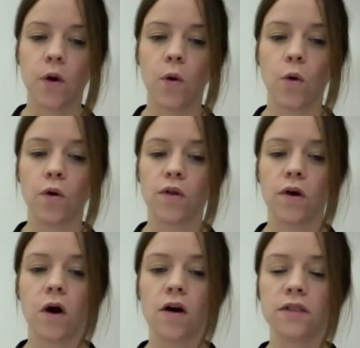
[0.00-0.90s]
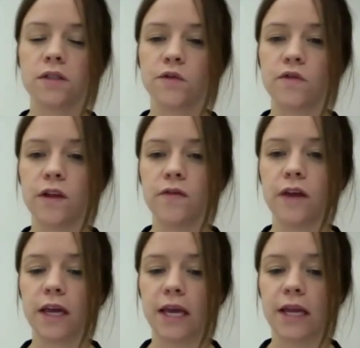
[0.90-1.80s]
Or the cost of
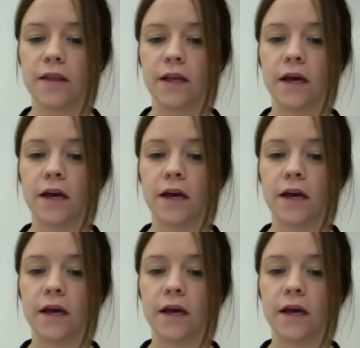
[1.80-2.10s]
living in the